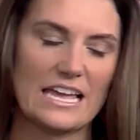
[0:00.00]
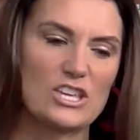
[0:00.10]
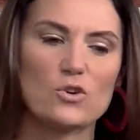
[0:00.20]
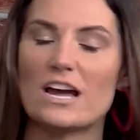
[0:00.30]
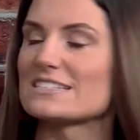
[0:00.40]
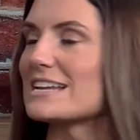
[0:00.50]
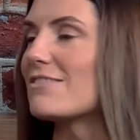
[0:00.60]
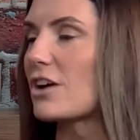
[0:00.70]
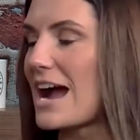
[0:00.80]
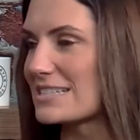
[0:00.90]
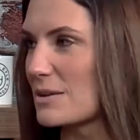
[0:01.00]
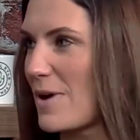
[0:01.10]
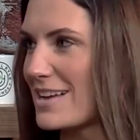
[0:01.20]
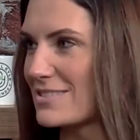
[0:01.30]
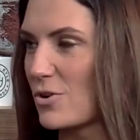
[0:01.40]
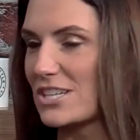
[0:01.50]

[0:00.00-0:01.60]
like, you guys never ask a positive